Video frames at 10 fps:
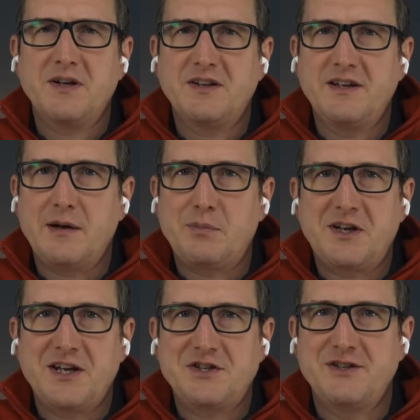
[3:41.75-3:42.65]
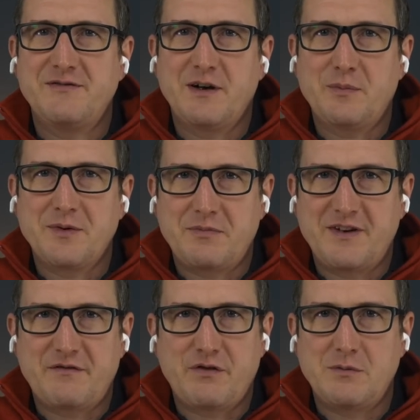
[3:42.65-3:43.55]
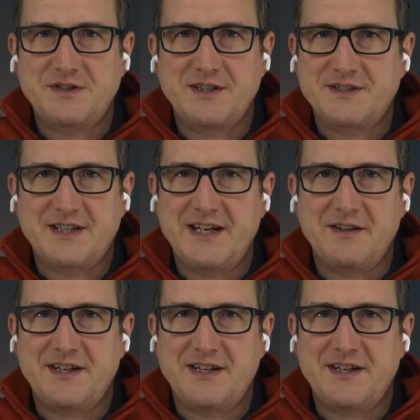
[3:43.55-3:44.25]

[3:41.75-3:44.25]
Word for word: building application development platforms at scale.